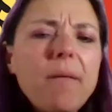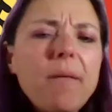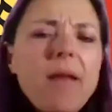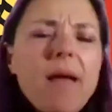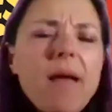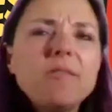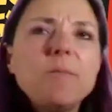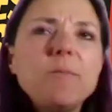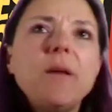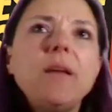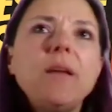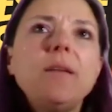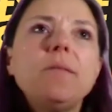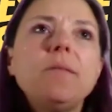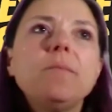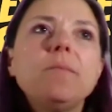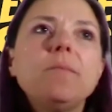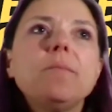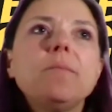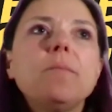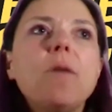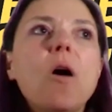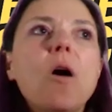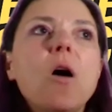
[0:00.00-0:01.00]
to be
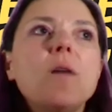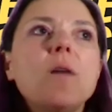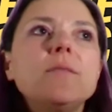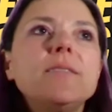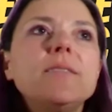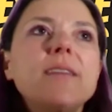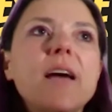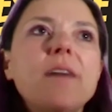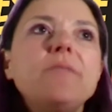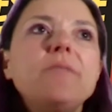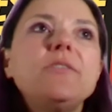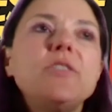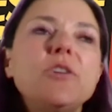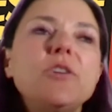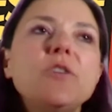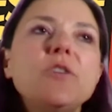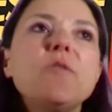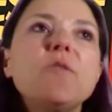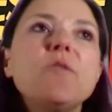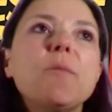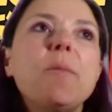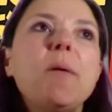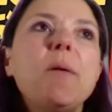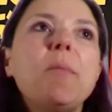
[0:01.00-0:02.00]
tough too
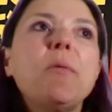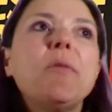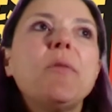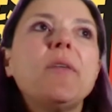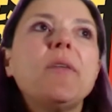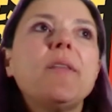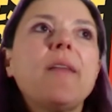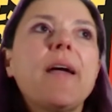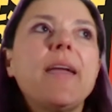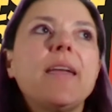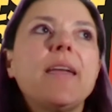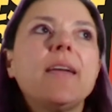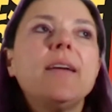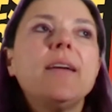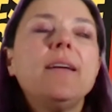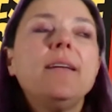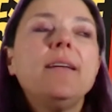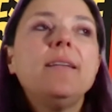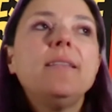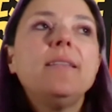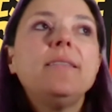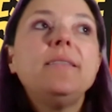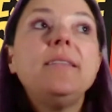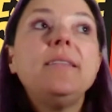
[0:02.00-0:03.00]
for people that like
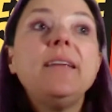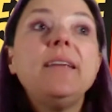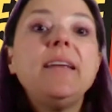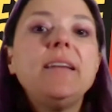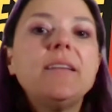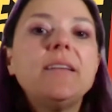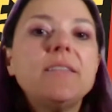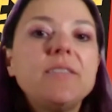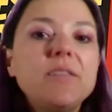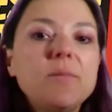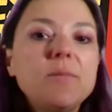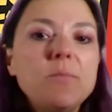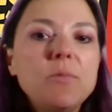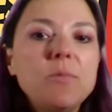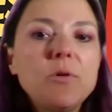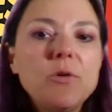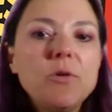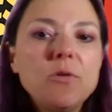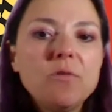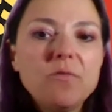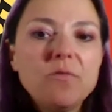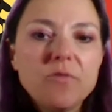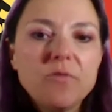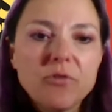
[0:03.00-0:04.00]
needed to
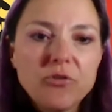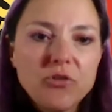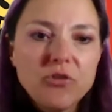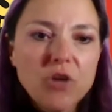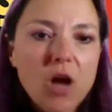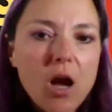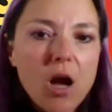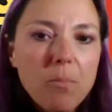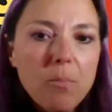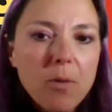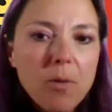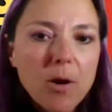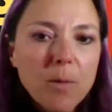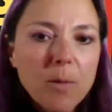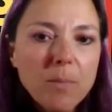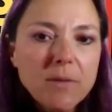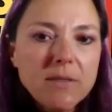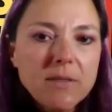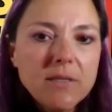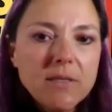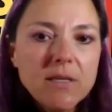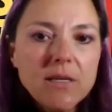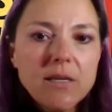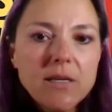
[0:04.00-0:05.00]
move for job
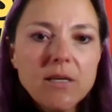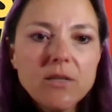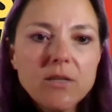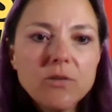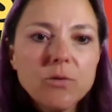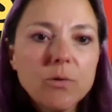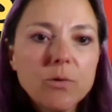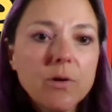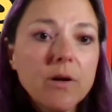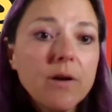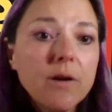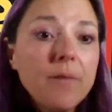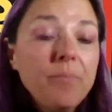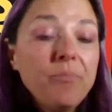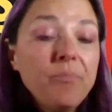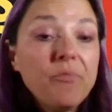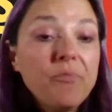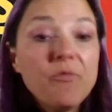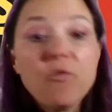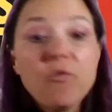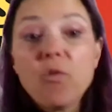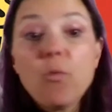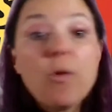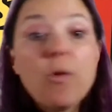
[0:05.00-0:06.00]
purposes or
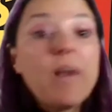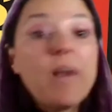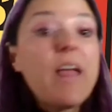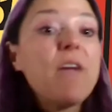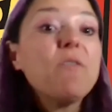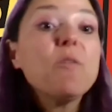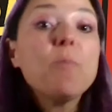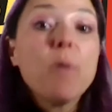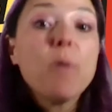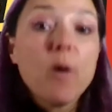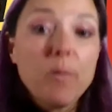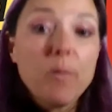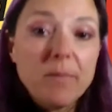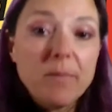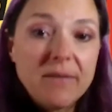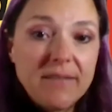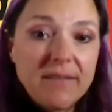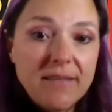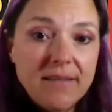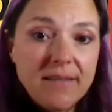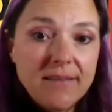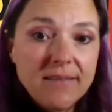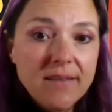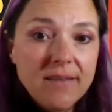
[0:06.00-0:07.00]
for whatever
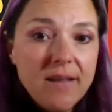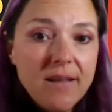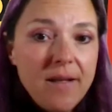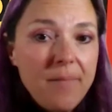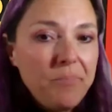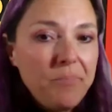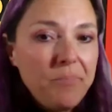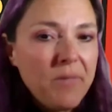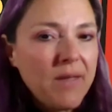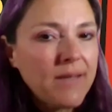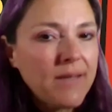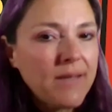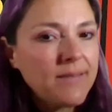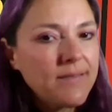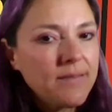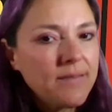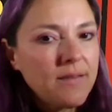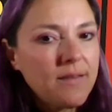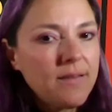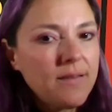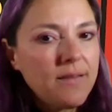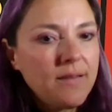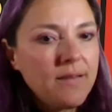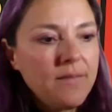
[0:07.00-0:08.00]
purposes, because
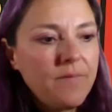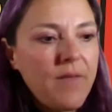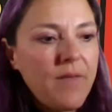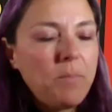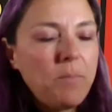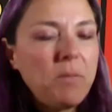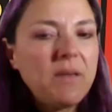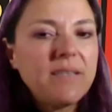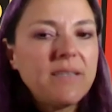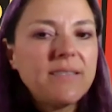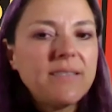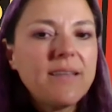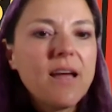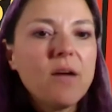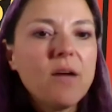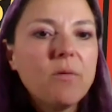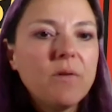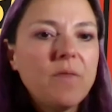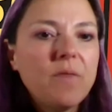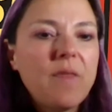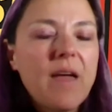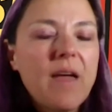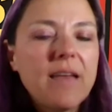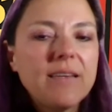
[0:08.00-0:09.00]
they'd be stuck
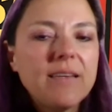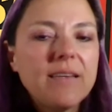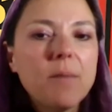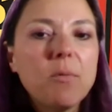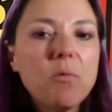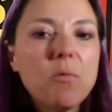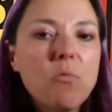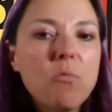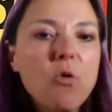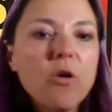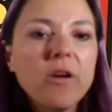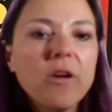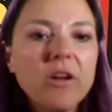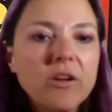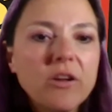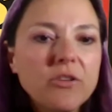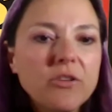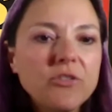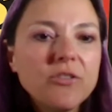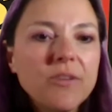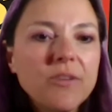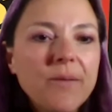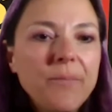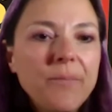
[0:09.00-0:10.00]
with that double
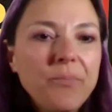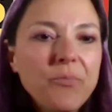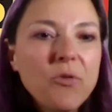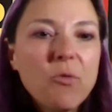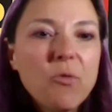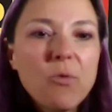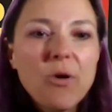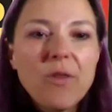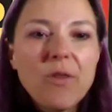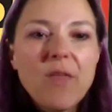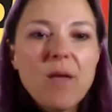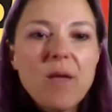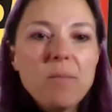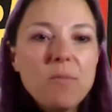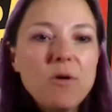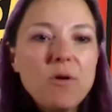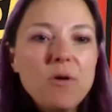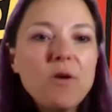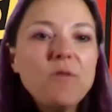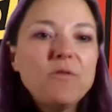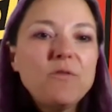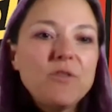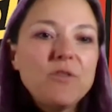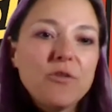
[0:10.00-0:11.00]
mortgage where they
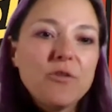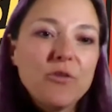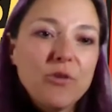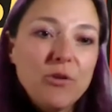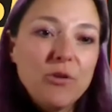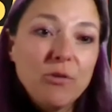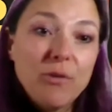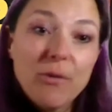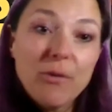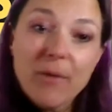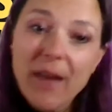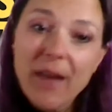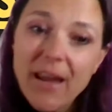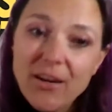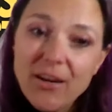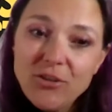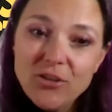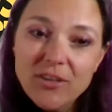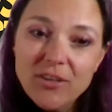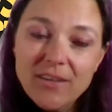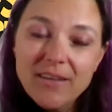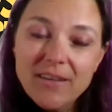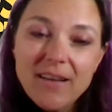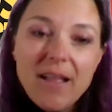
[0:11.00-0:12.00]
move to their new
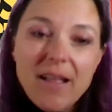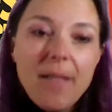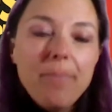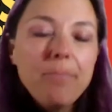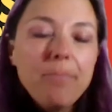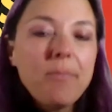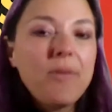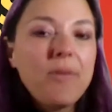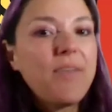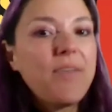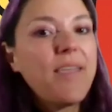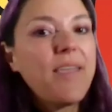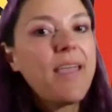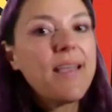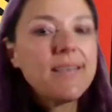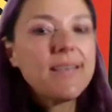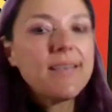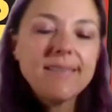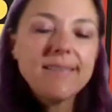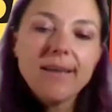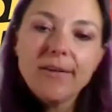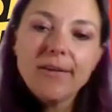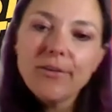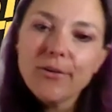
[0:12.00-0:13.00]
location, but they can't
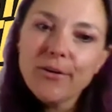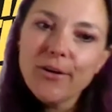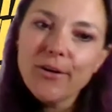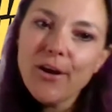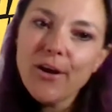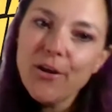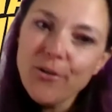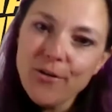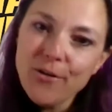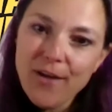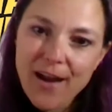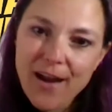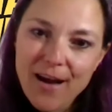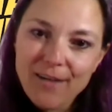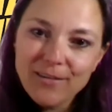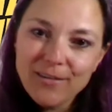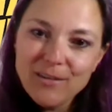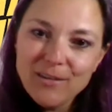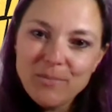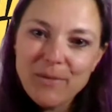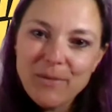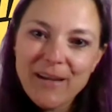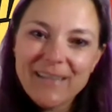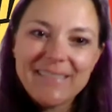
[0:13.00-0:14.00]
sell their other
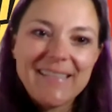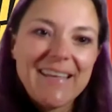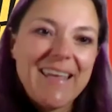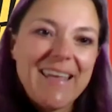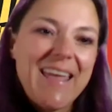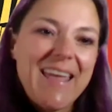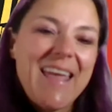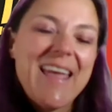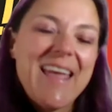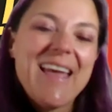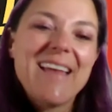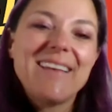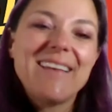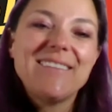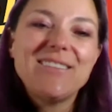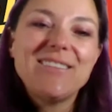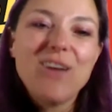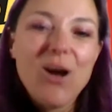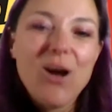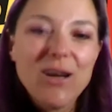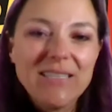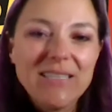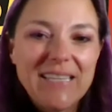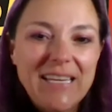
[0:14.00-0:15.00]
house because they can't
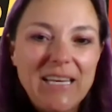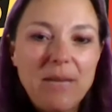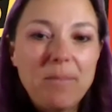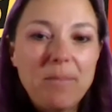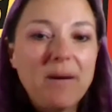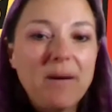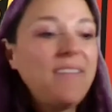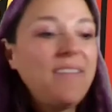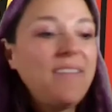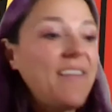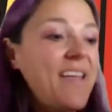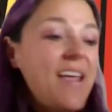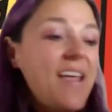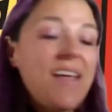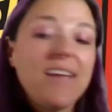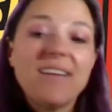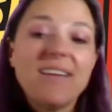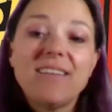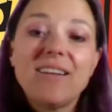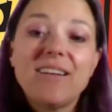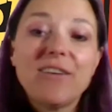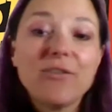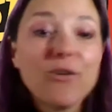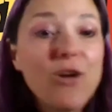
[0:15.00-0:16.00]
talk to anybody. They can't
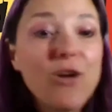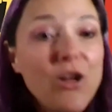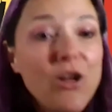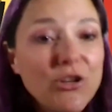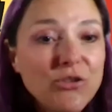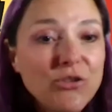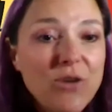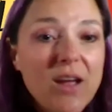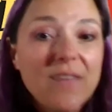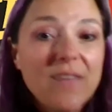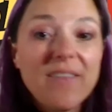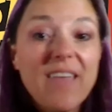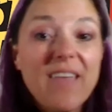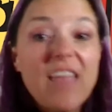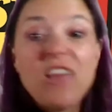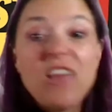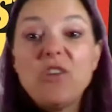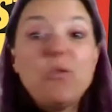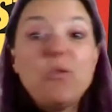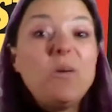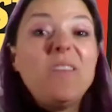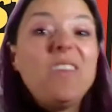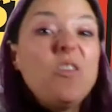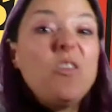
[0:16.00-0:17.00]
get it under contract. They can't
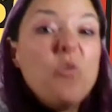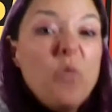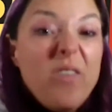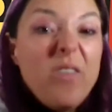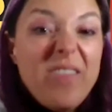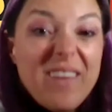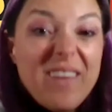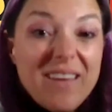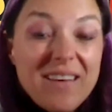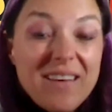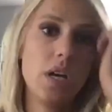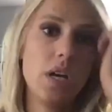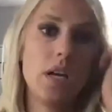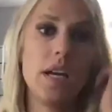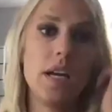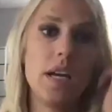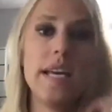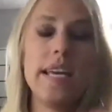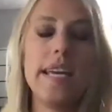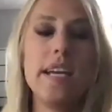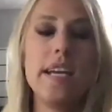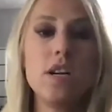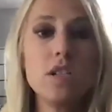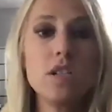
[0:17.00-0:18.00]
do anything with it.
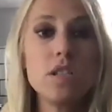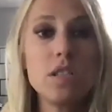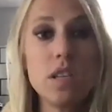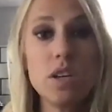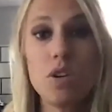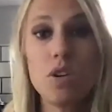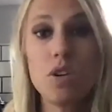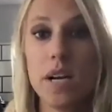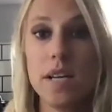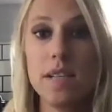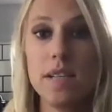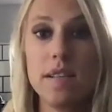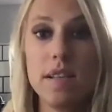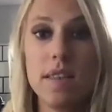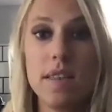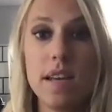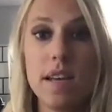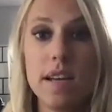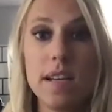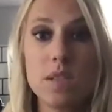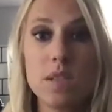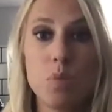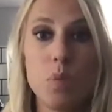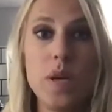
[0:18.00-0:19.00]
Here's the crazy
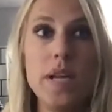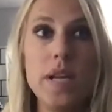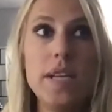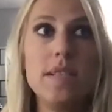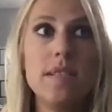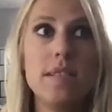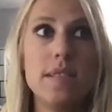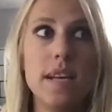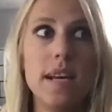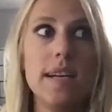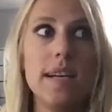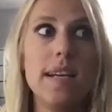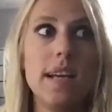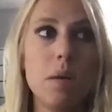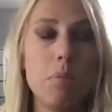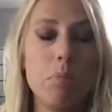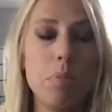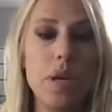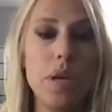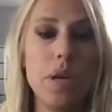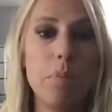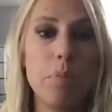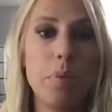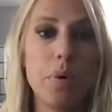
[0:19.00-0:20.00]
thing is we did get
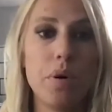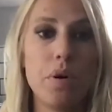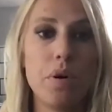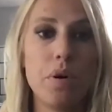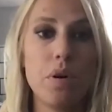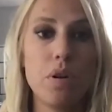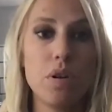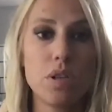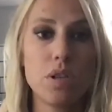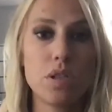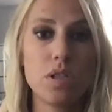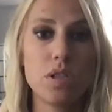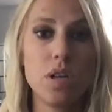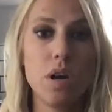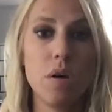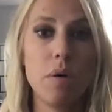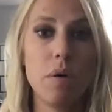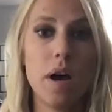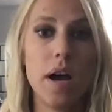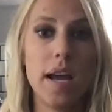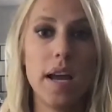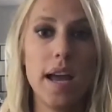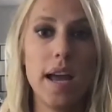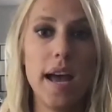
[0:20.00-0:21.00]
people. So
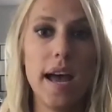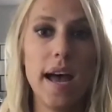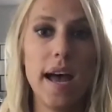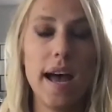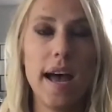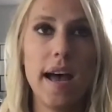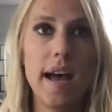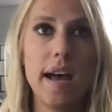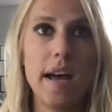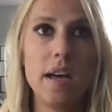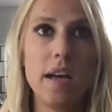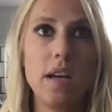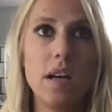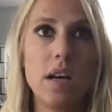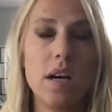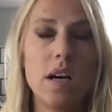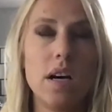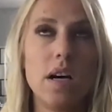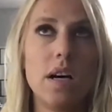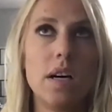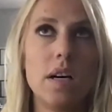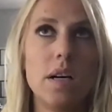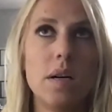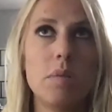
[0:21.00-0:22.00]
I had
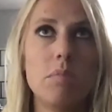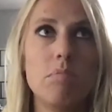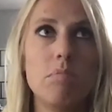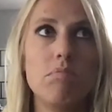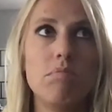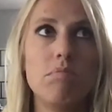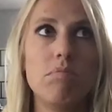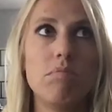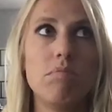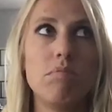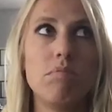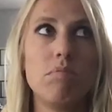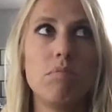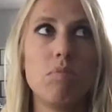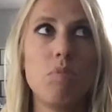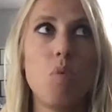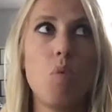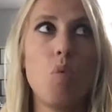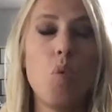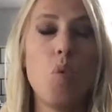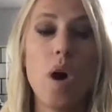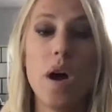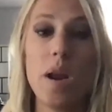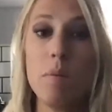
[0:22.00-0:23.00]

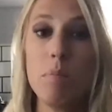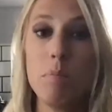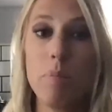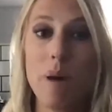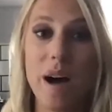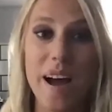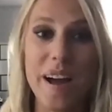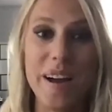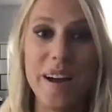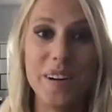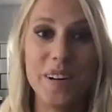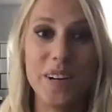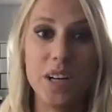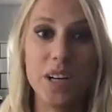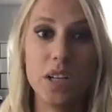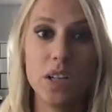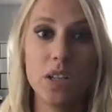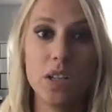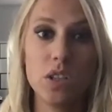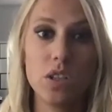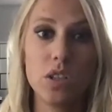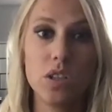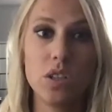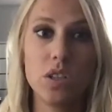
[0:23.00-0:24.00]
one
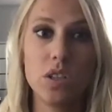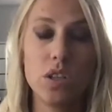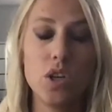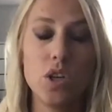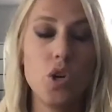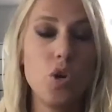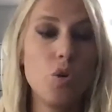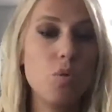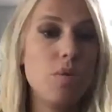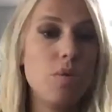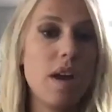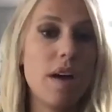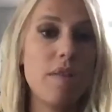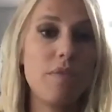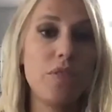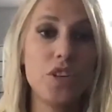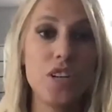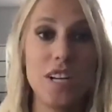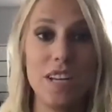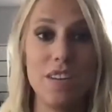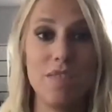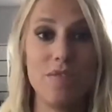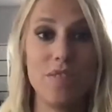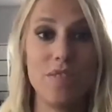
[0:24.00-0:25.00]
buyer who never
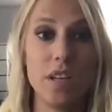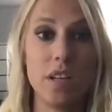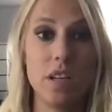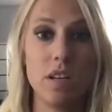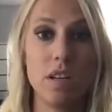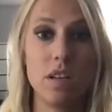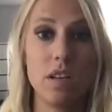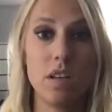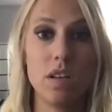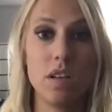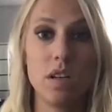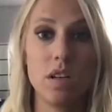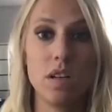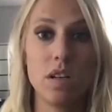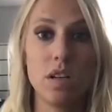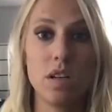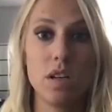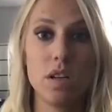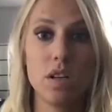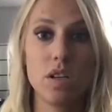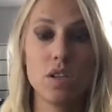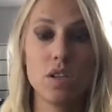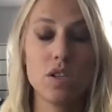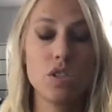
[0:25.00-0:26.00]
even
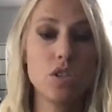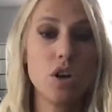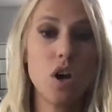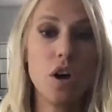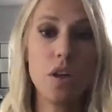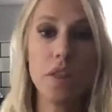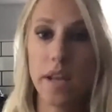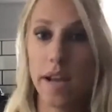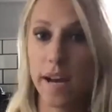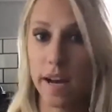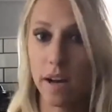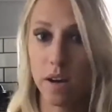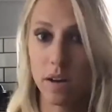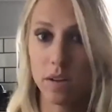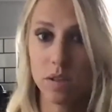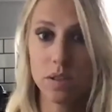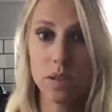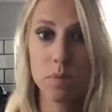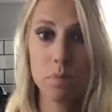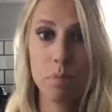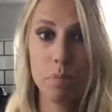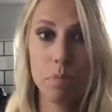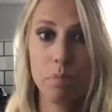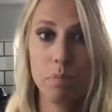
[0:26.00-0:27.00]
saw the
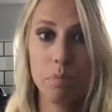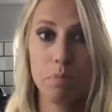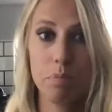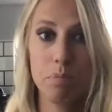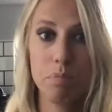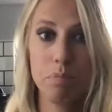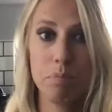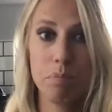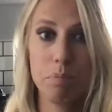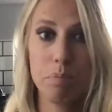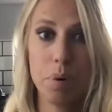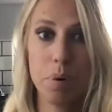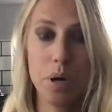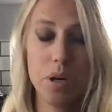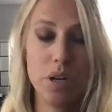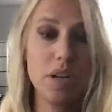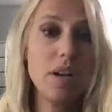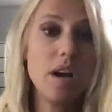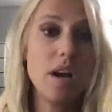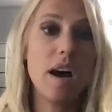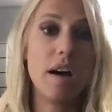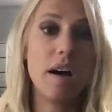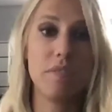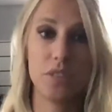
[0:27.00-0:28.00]
house, put an
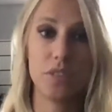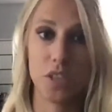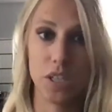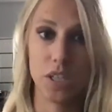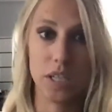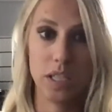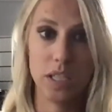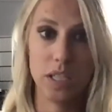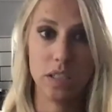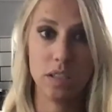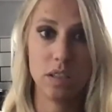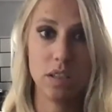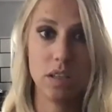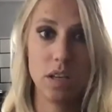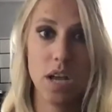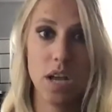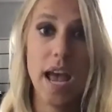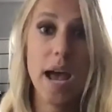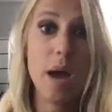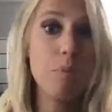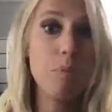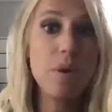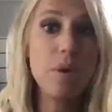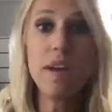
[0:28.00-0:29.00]
offer in. Wow.
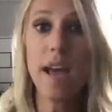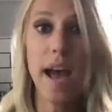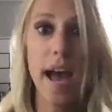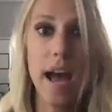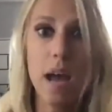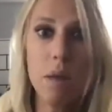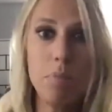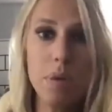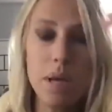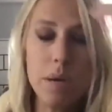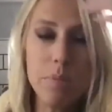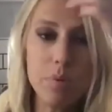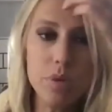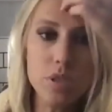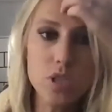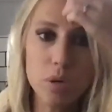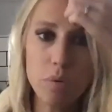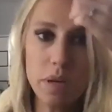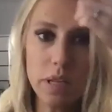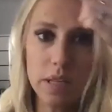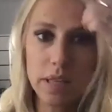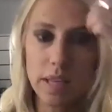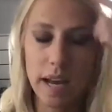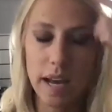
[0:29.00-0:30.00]
And we had people
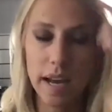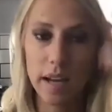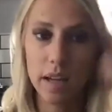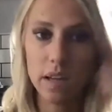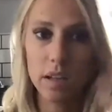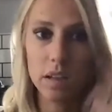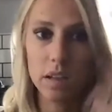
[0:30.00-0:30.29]
doing that.